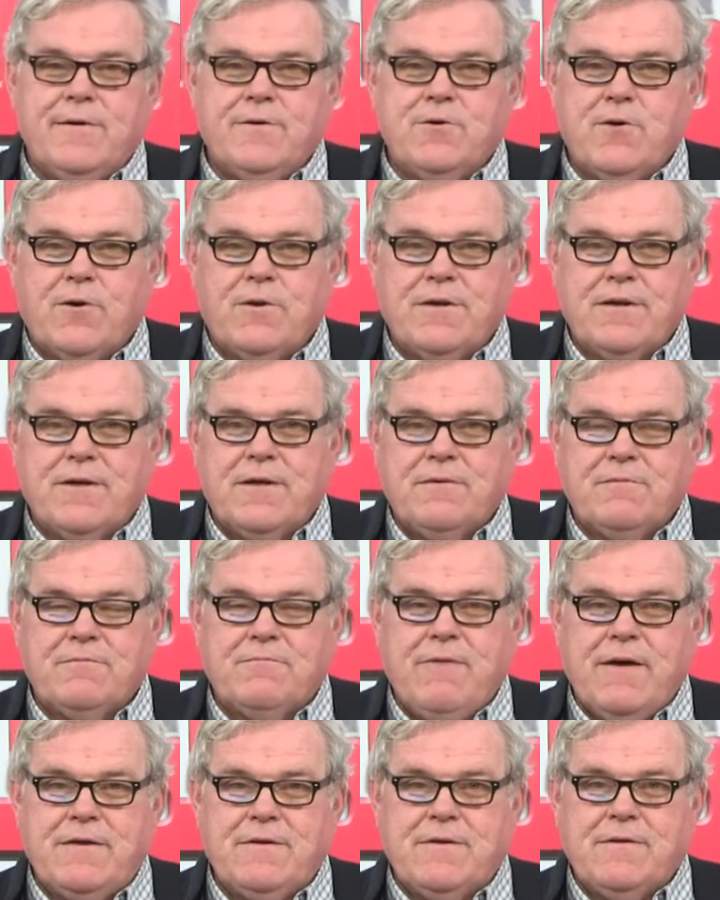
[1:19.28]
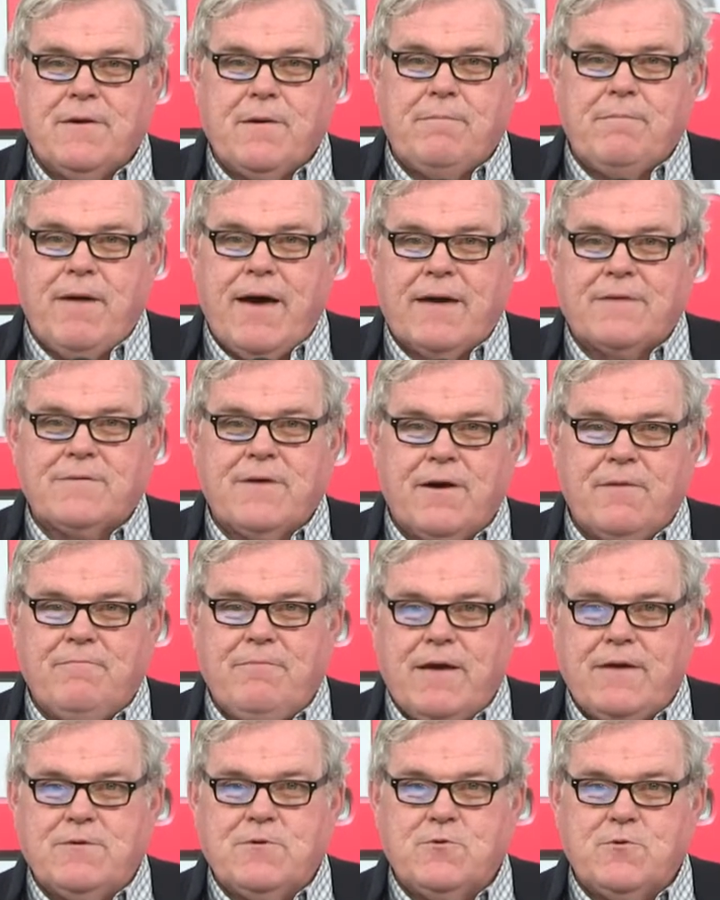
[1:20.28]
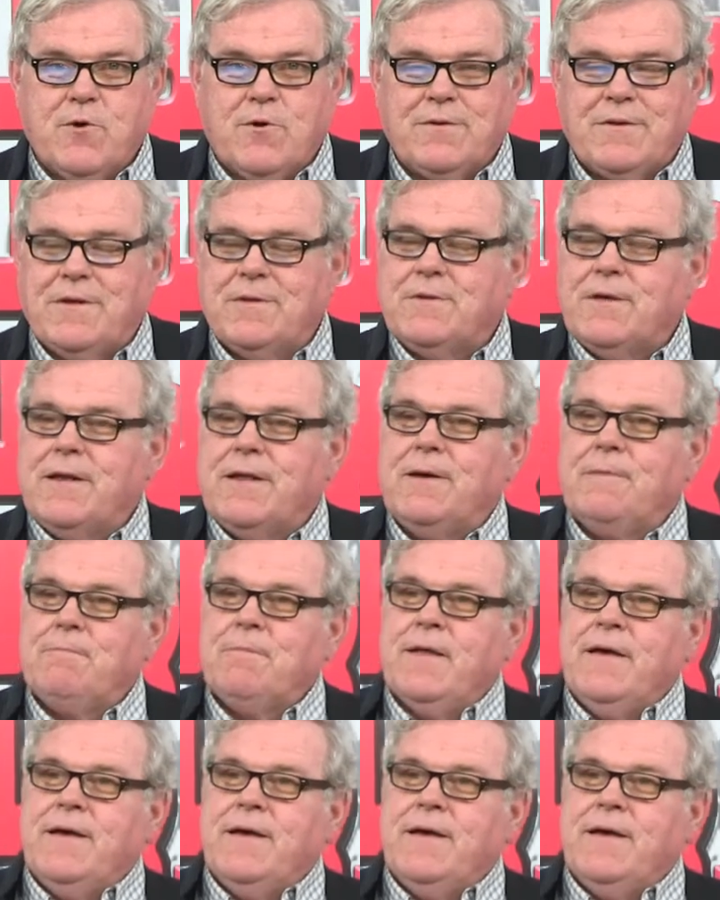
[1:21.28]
Jersey, faces up backside, faces Jersey City.